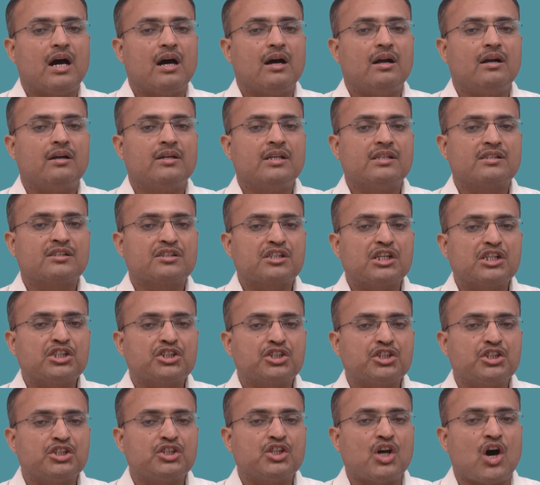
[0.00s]

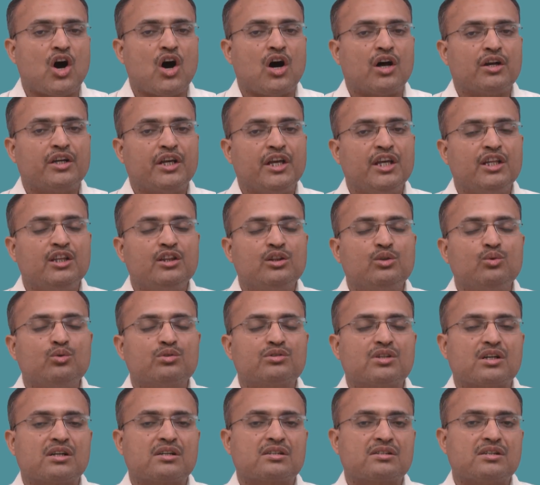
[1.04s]
discussion on Hindu
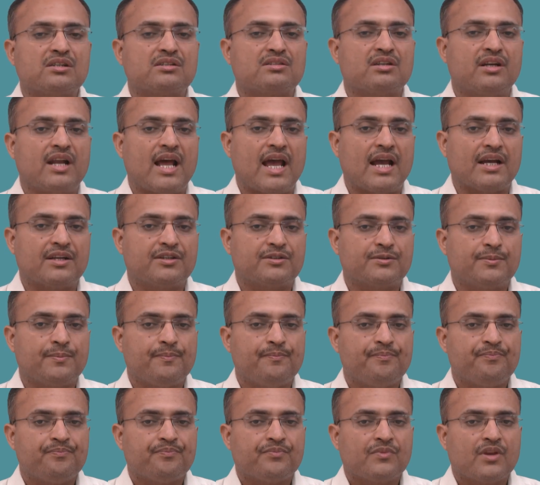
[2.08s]
Succession Act.
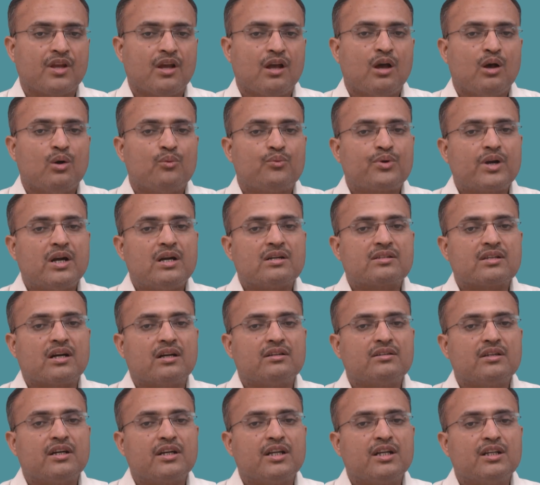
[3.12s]
Friends,
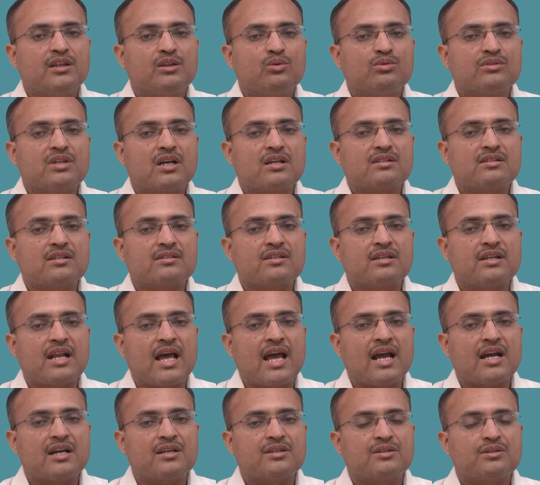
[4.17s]
under Hindu Succession
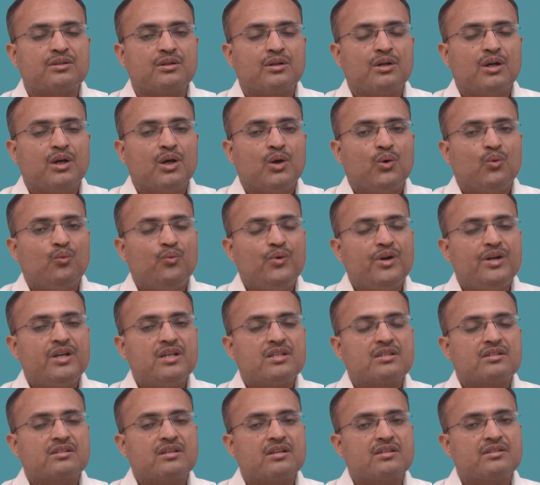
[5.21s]
Act we
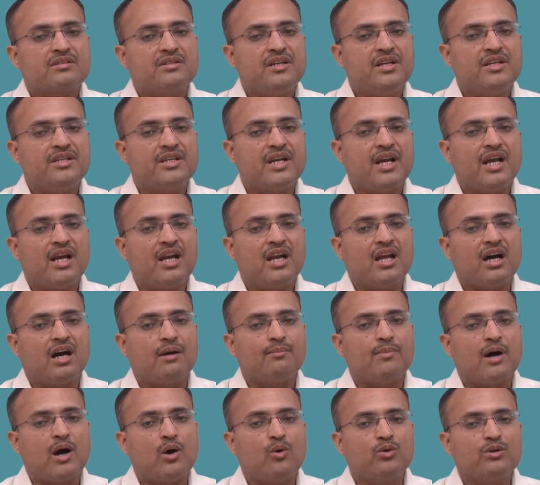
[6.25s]
discussed detail
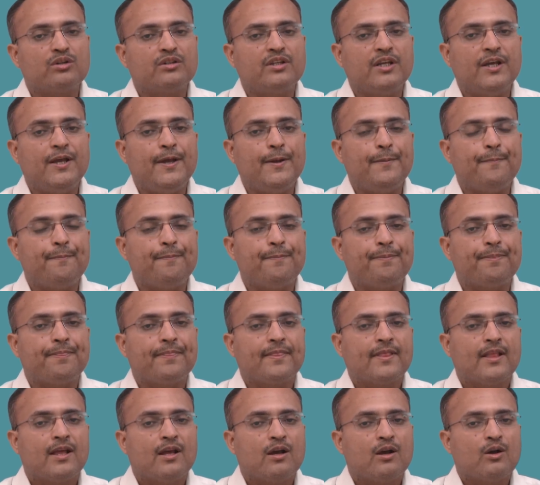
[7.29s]
about the
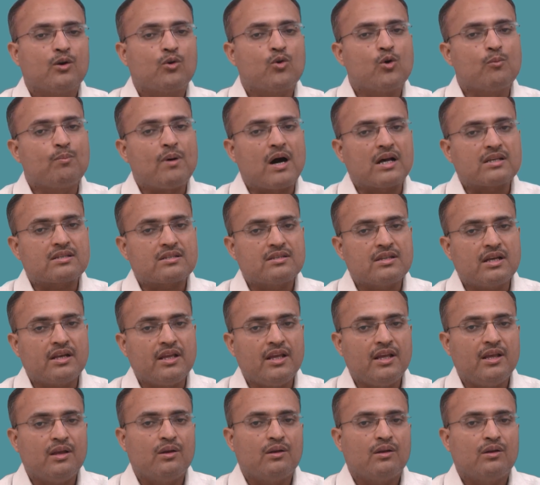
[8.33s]

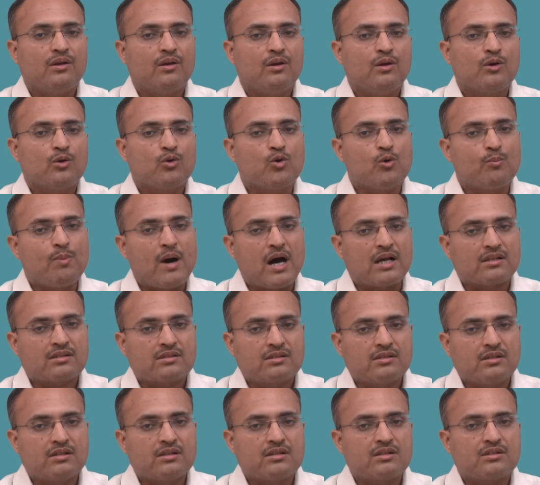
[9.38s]
copasnary,
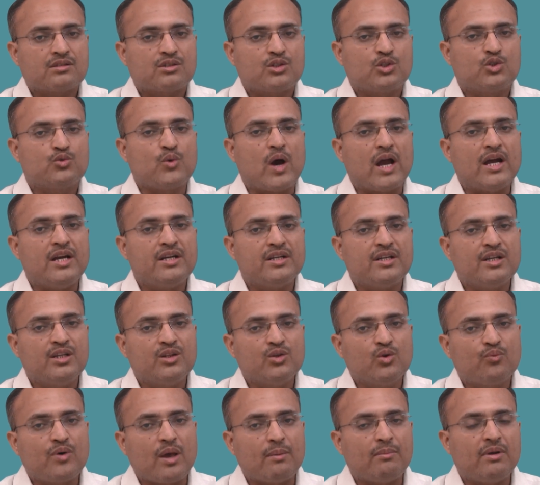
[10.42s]
copasners, joint
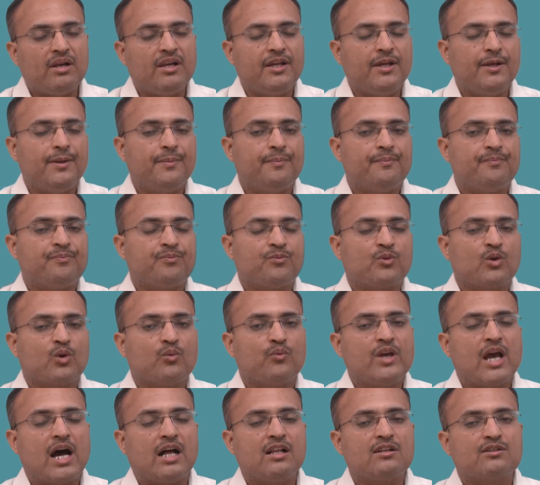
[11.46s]
Hindu family.
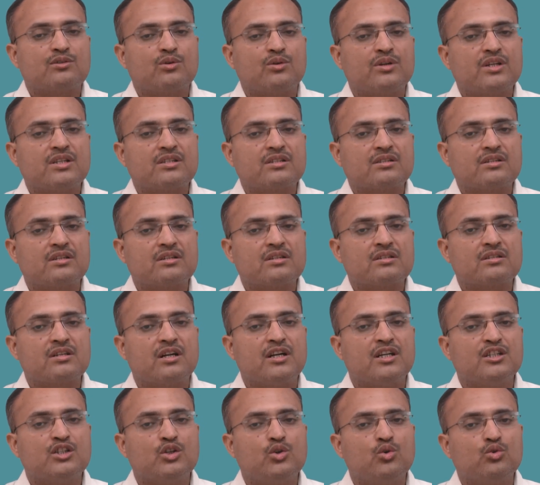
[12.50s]
We also discussed the
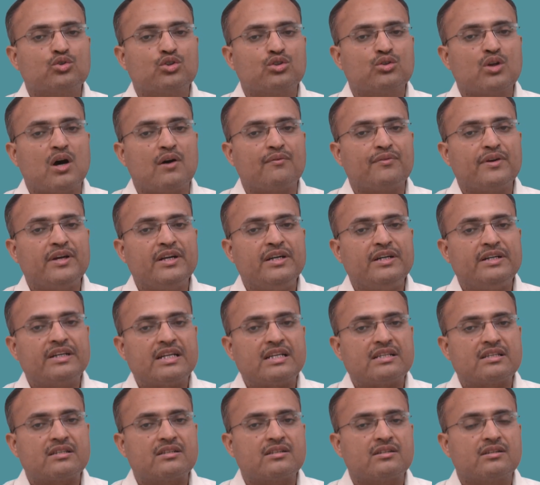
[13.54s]
dissolution of interest